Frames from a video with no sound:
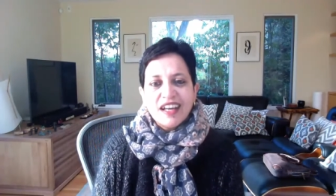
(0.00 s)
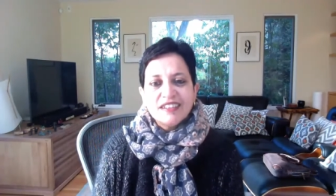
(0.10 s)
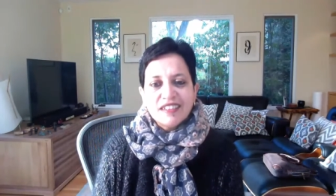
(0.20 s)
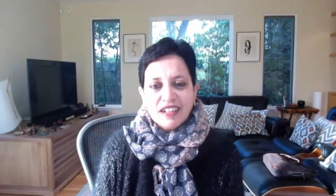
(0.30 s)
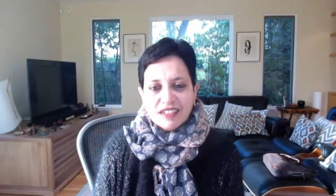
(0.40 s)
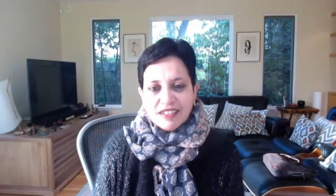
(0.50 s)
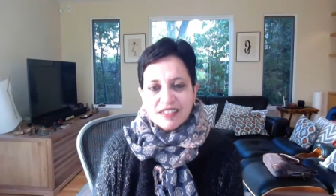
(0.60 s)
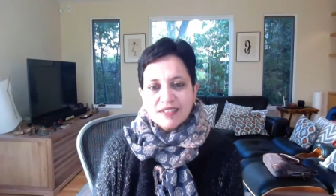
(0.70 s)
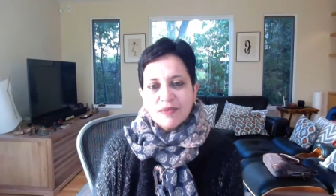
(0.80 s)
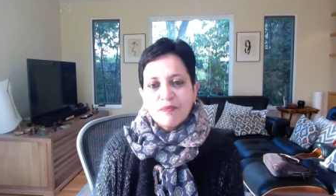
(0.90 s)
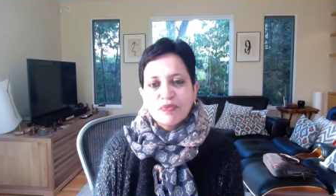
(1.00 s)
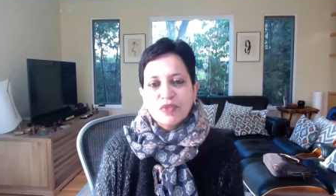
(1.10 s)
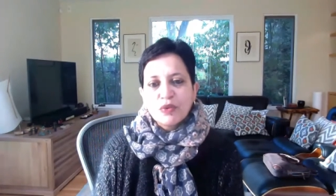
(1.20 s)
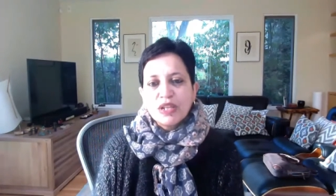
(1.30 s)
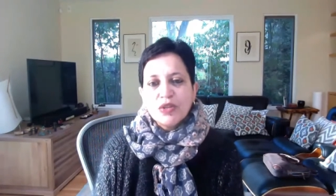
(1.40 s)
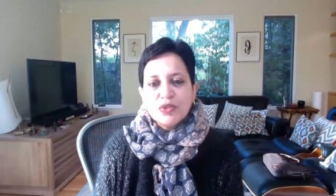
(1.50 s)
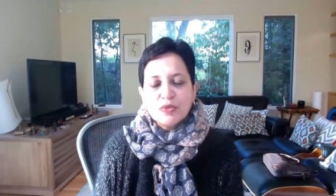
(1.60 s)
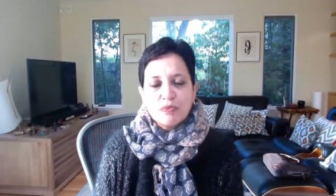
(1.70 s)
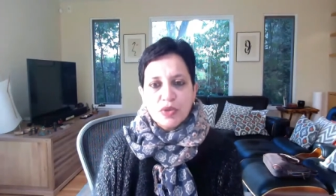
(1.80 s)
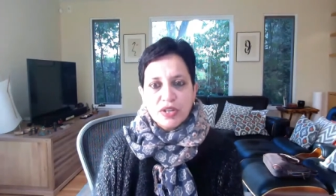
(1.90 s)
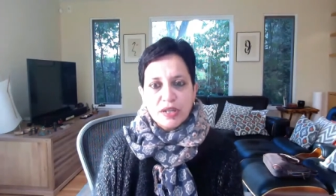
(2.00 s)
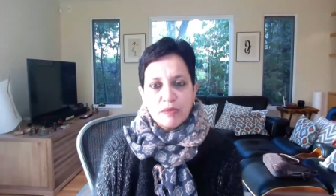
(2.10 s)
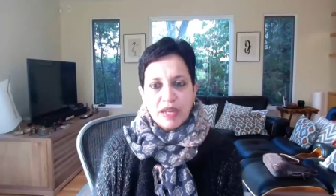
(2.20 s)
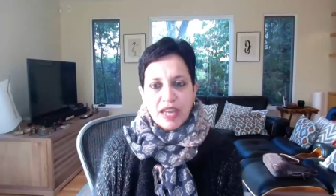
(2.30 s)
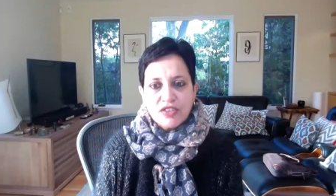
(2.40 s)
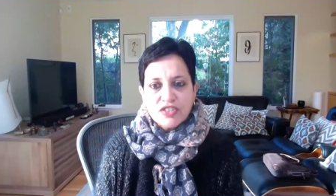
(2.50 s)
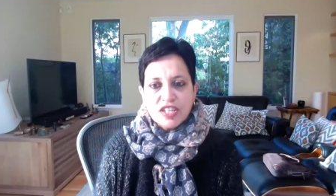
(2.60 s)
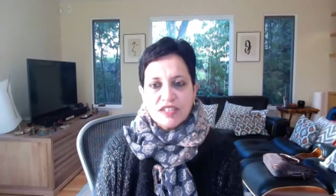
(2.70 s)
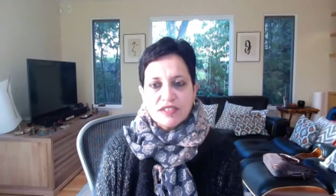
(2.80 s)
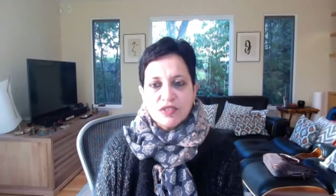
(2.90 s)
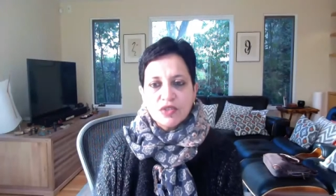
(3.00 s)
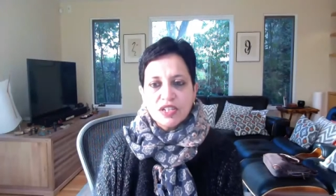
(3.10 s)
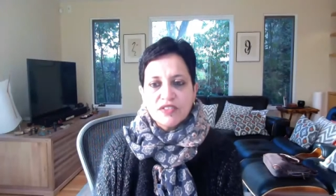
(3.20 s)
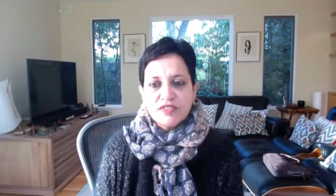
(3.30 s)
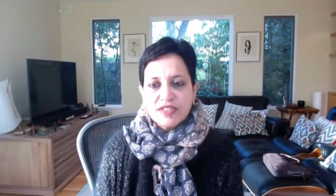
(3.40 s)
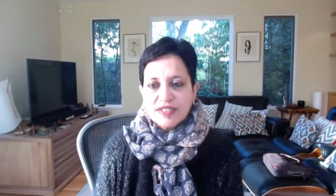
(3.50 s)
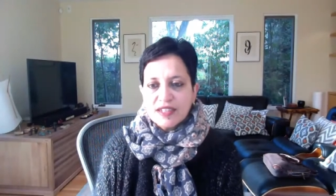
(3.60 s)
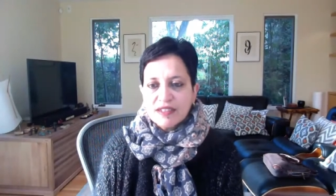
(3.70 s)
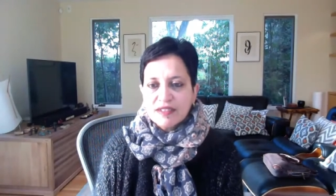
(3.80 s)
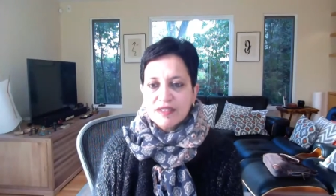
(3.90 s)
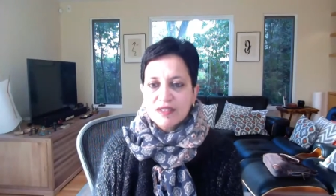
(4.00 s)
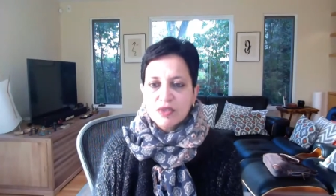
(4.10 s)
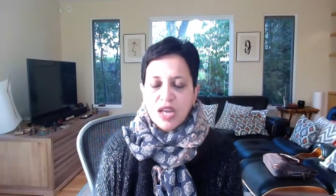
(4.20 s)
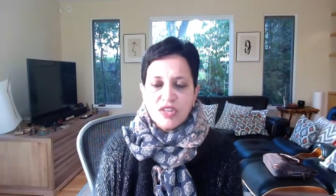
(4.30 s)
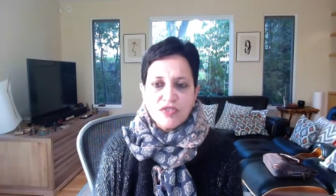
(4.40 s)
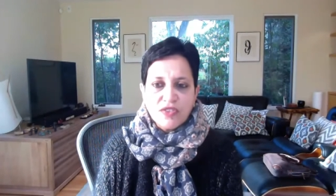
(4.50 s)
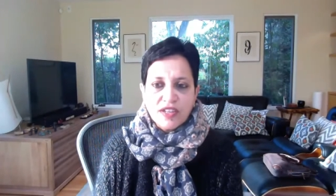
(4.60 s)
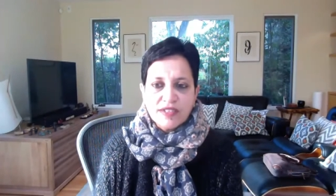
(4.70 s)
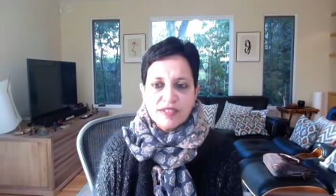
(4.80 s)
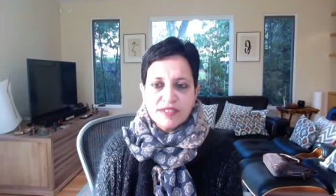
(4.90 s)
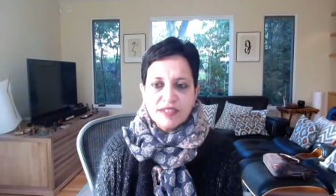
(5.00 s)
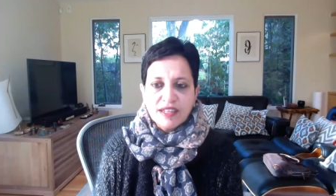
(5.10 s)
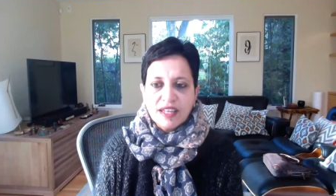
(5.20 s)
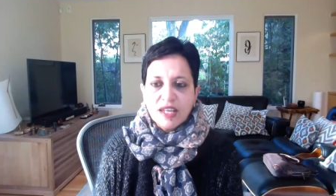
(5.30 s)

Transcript: And thus, we lose Berkeley PhDs in nuclear physics to hedge funds